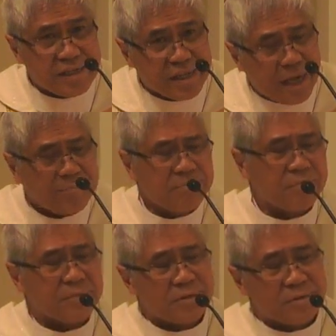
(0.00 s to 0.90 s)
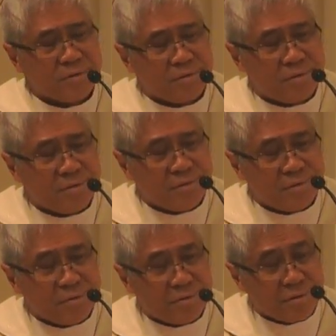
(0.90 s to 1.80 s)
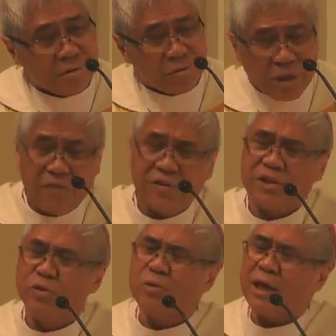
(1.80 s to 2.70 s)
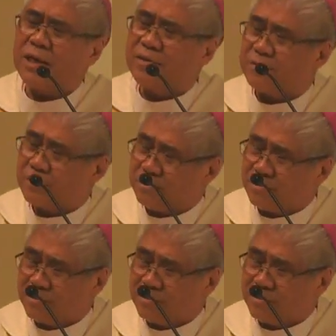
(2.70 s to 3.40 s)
has come to give us new life.